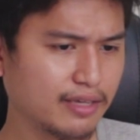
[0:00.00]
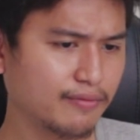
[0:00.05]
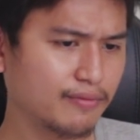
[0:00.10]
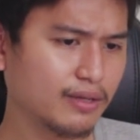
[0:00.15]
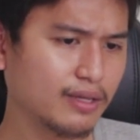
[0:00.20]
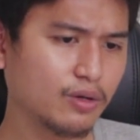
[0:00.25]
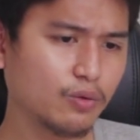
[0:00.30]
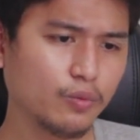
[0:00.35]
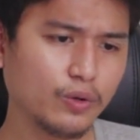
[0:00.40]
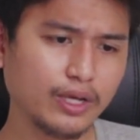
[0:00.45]

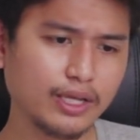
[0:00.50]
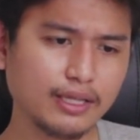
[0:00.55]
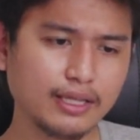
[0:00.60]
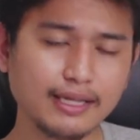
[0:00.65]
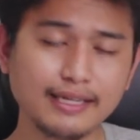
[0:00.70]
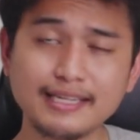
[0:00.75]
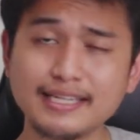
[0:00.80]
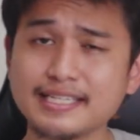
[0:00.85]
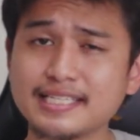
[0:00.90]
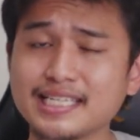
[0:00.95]
Even with
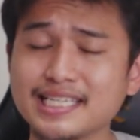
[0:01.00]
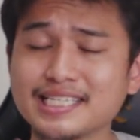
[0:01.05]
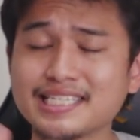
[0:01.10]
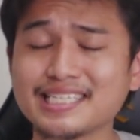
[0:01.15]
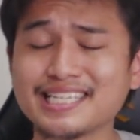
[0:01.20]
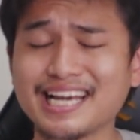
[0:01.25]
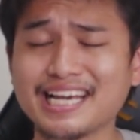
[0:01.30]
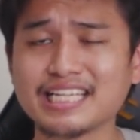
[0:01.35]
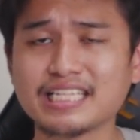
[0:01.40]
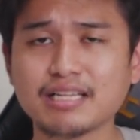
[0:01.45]
a decent
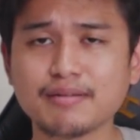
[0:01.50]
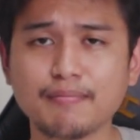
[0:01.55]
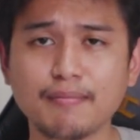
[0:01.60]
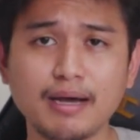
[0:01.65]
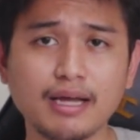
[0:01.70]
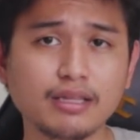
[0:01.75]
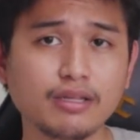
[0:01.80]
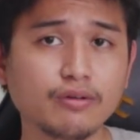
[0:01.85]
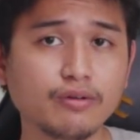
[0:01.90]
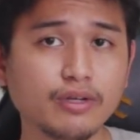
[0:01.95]
sized
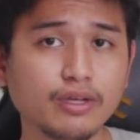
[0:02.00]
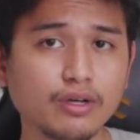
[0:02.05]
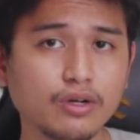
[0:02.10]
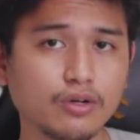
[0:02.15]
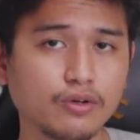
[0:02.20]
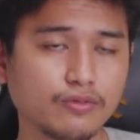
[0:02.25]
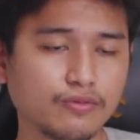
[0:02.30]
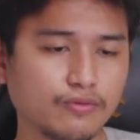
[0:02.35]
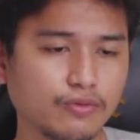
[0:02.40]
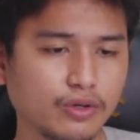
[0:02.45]
battery
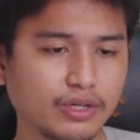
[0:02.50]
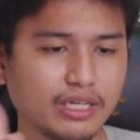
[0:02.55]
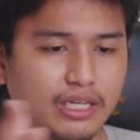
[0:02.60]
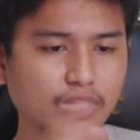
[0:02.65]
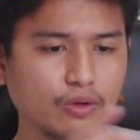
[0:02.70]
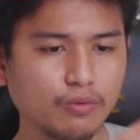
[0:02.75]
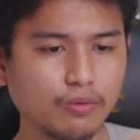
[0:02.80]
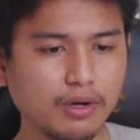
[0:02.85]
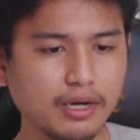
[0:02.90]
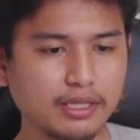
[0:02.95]
of
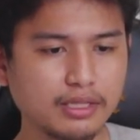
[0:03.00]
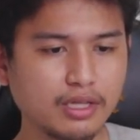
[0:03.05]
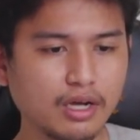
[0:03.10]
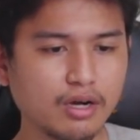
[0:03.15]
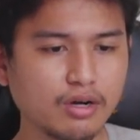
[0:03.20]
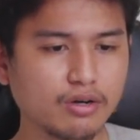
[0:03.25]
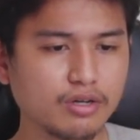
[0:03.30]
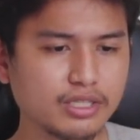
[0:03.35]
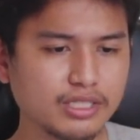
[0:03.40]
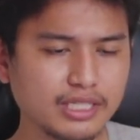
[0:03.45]
40
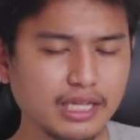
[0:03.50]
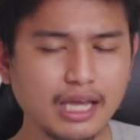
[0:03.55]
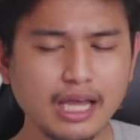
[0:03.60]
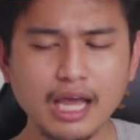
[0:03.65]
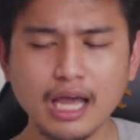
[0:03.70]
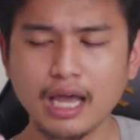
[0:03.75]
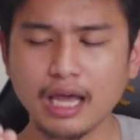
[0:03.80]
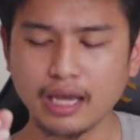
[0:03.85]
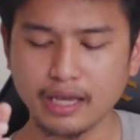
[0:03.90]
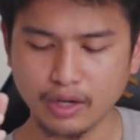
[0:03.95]
watt-hours,
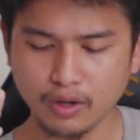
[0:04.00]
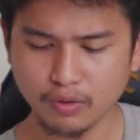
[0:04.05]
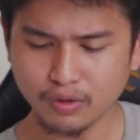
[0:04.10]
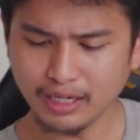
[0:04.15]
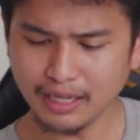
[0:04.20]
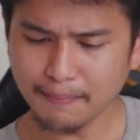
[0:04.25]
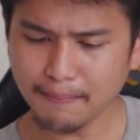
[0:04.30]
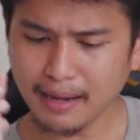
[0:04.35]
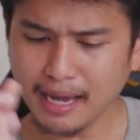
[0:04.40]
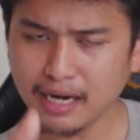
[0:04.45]
I
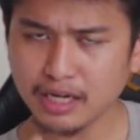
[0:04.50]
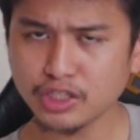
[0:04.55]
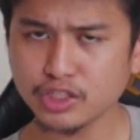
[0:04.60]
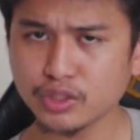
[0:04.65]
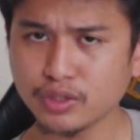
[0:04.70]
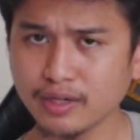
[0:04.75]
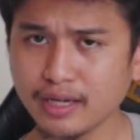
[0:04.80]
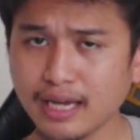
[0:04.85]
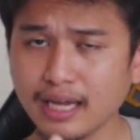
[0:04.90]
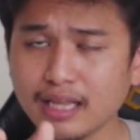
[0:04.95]
only
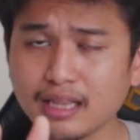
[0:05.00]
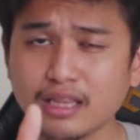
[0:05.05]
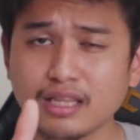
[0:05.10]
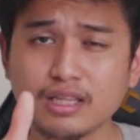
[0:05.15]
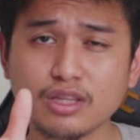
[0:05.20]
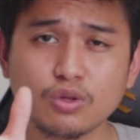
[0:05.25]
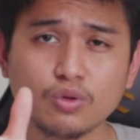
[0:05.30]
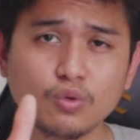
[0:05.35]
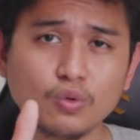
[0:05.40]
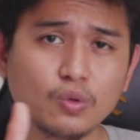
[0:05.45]
managed to get
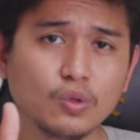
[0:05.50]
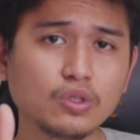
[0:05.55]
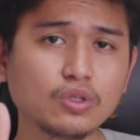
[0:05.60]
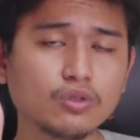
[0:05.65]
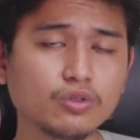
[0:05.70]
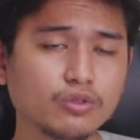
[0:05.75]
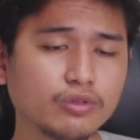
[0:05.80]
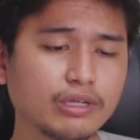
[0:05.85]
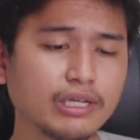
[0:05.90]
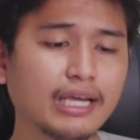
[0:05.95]
2
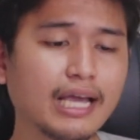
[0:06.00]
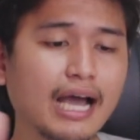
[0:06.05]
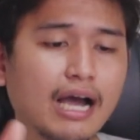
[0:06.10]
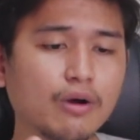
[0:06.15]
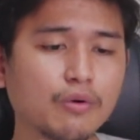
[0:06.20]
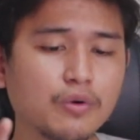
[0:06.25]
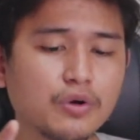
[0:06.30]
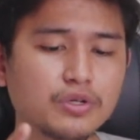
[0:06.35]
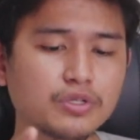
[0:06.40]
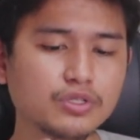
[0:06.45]
to 3
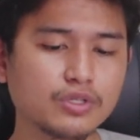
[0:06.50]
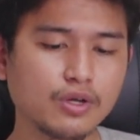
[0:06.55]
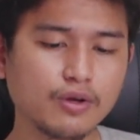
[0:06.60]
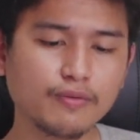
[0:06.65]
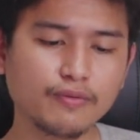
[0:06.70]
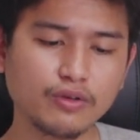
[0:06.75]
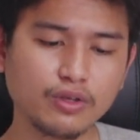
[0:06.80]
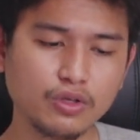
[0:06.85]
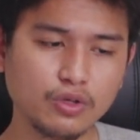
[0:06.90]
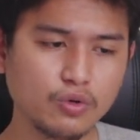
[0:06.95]
hours
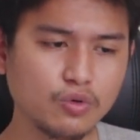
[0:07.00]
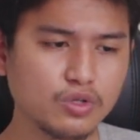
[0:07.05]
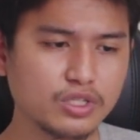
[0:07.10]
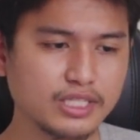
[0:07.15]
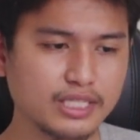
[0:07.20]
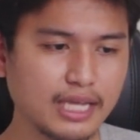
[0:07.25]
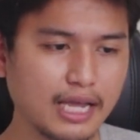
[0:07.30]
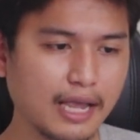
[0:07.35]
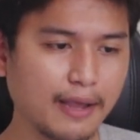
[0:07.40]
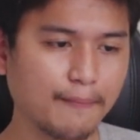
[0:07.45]
of
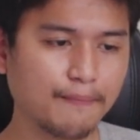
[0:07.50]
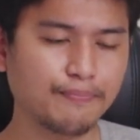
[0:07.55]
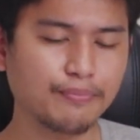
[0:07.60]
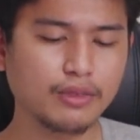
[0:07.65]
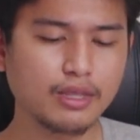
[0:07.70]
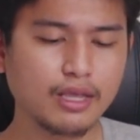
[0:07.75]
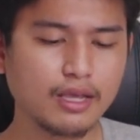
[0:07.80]
use time.